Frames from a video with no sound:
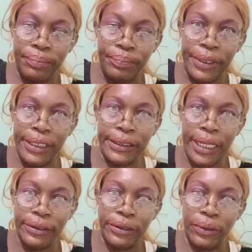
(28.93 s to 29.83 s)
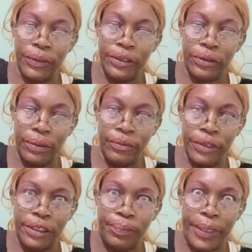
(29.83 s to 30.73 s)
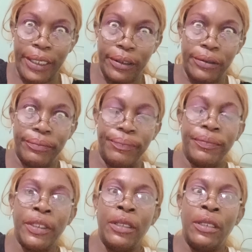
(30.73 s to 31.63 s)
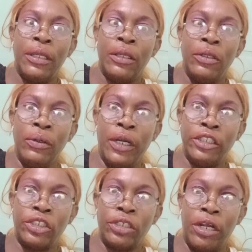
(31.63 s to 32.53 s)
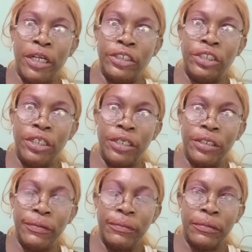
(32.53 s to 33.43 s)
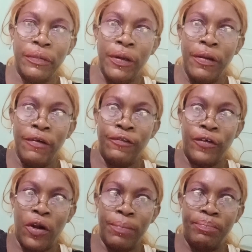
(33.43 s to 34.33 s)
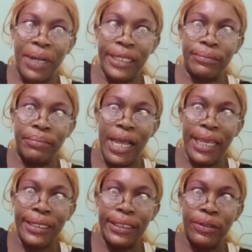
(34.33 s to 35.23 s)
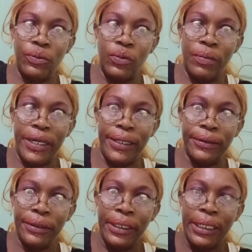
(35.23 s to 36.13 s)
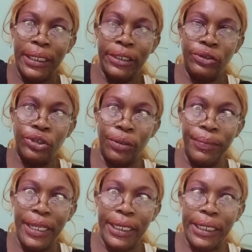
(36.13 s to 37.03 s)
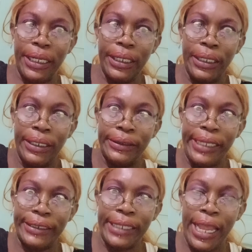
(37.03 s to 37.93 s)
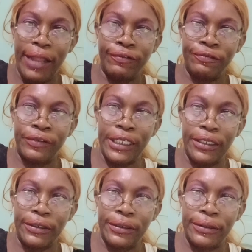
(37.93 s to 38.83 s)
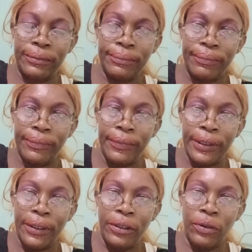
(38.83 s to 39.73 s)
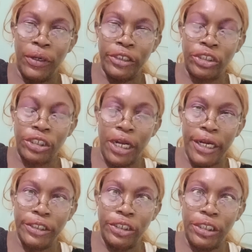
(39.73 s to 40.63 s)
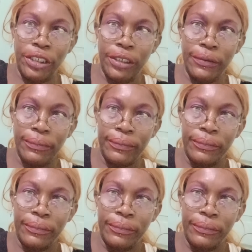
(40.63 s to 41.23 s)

Please answer with some respect. You are charged here for bad minding woman in Jamaica that have things. You are charged here